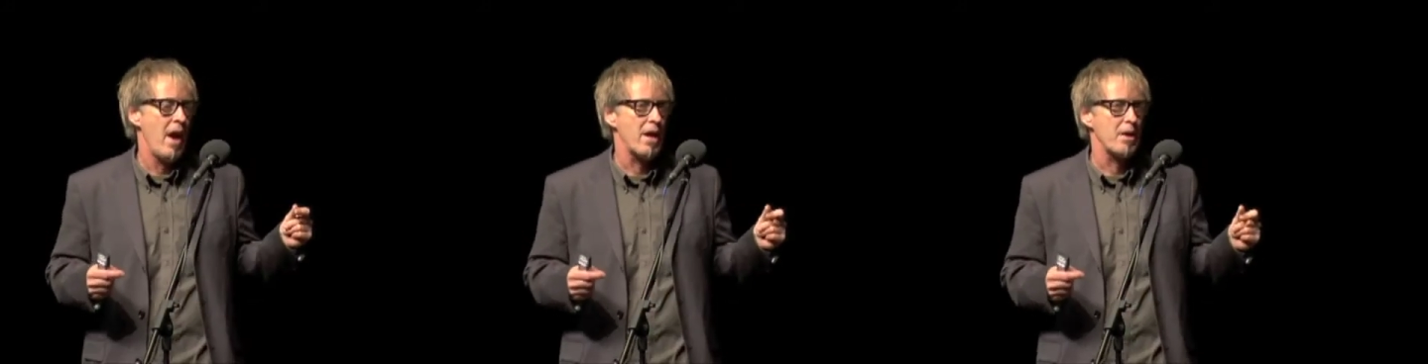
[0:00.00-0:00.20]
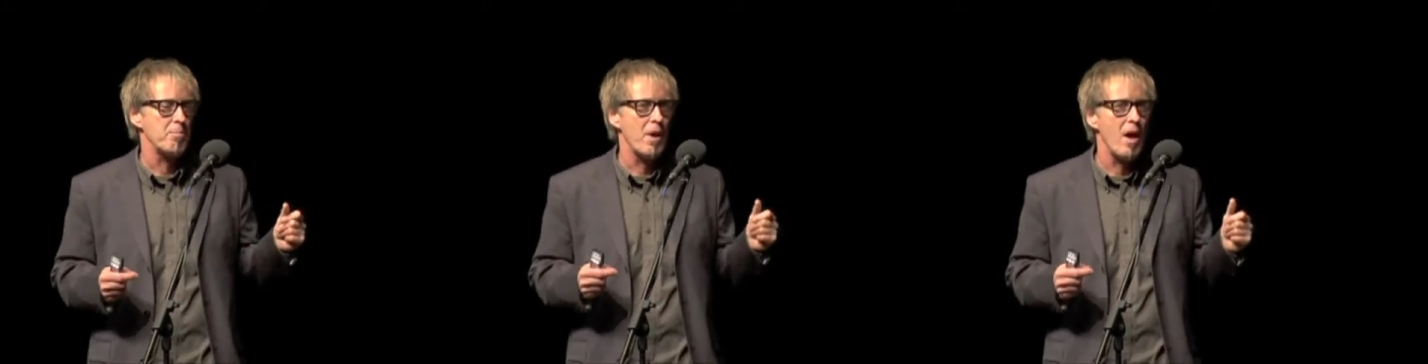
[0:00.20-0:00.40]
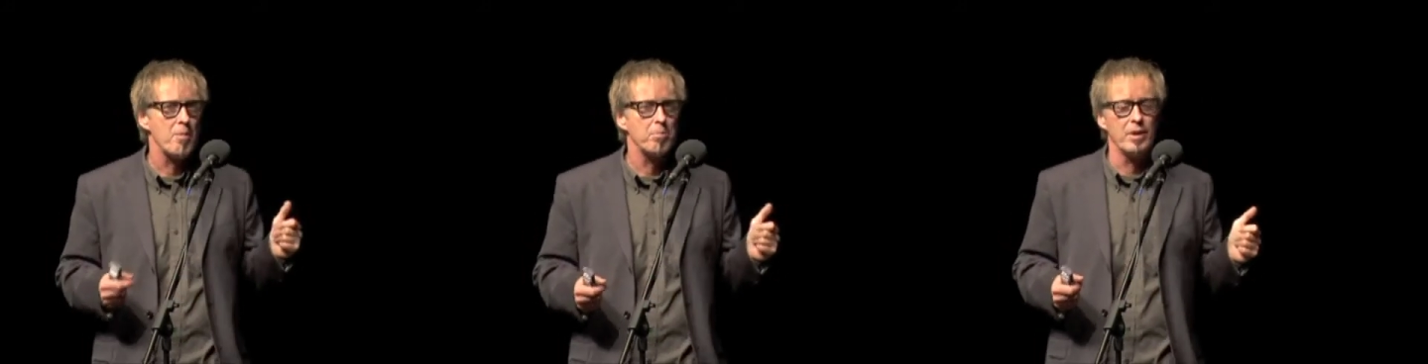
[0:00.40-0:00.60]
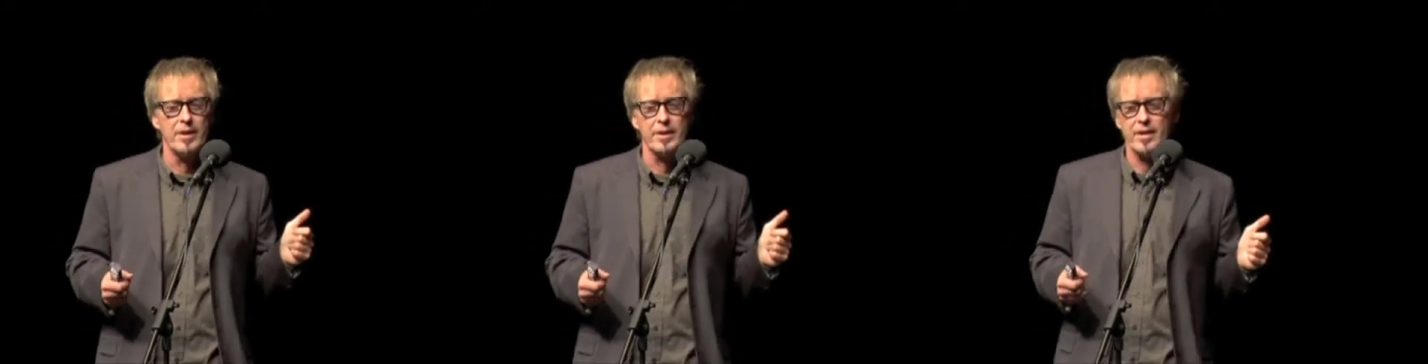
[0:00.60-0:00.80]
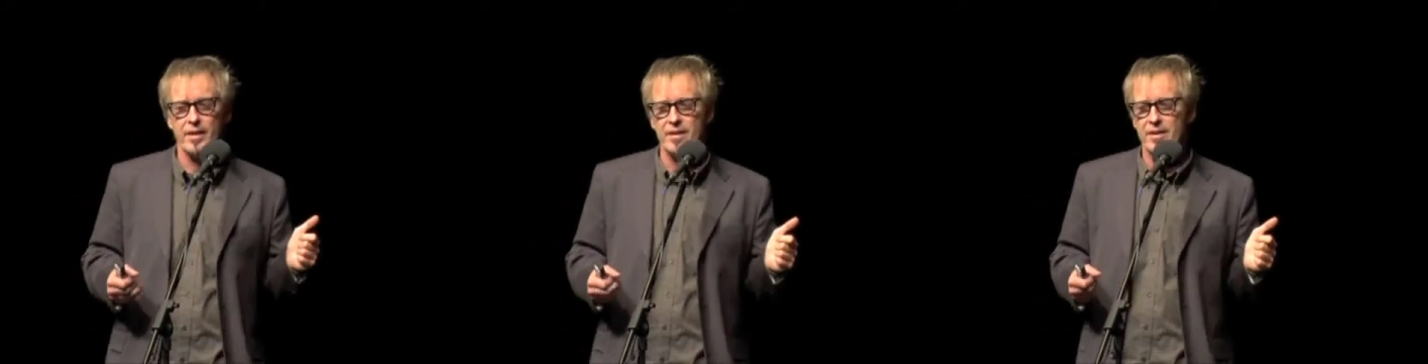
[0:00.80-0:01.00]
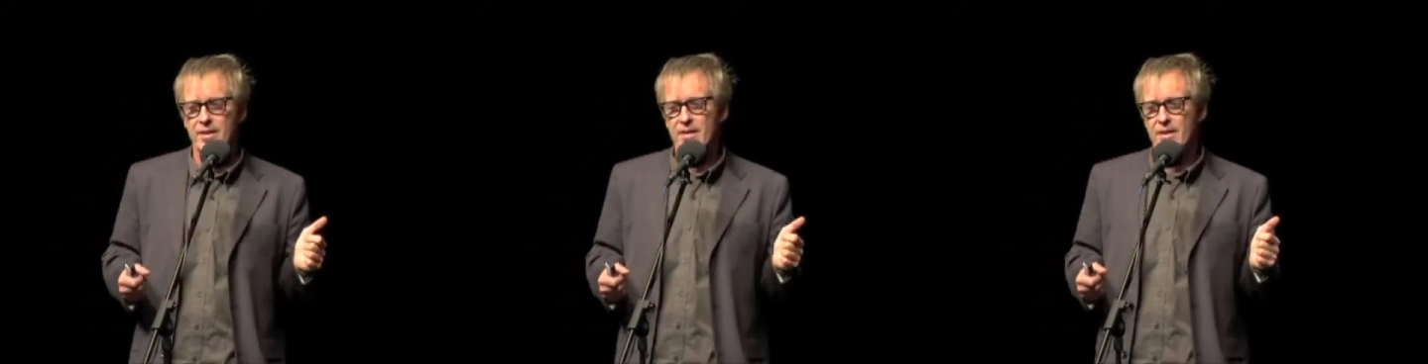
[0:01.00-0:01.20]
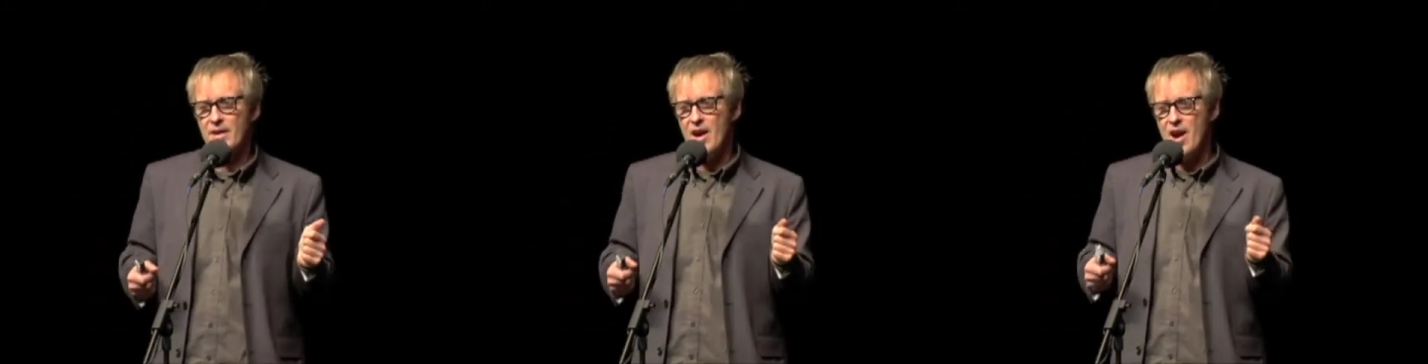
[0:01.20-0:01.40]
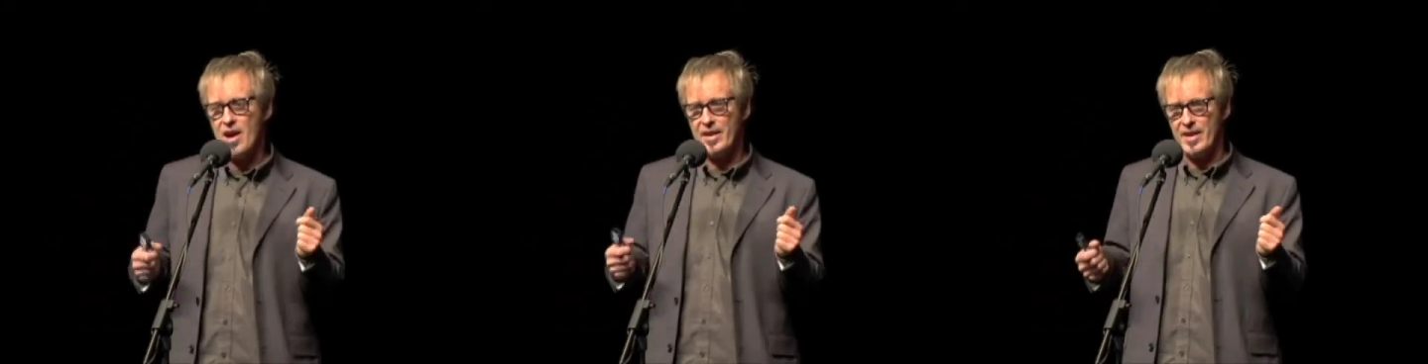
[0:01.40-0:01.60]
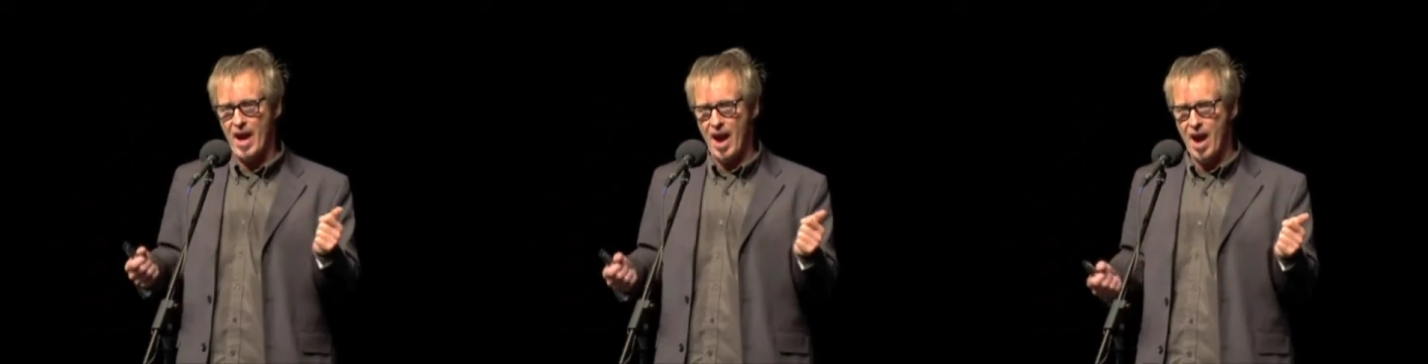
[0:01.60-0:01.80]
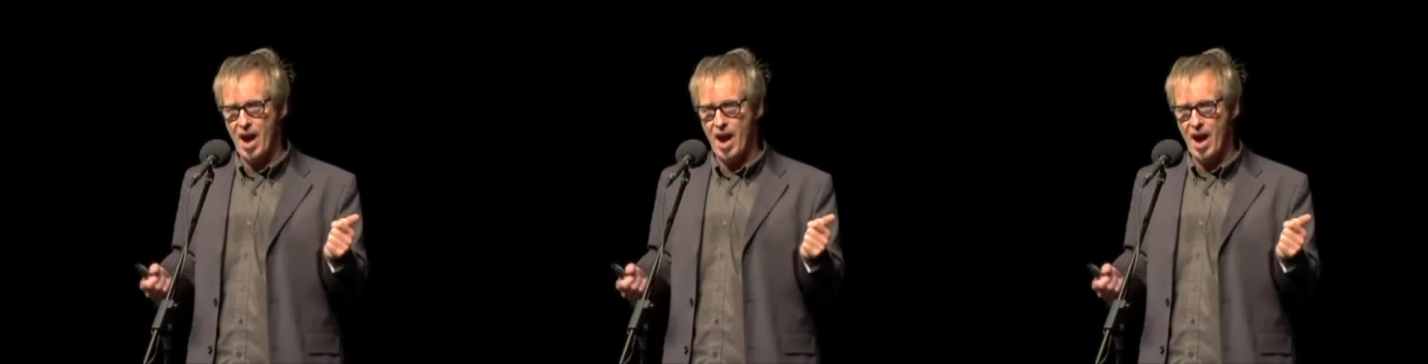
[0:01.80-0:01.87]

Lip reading: at a public haunted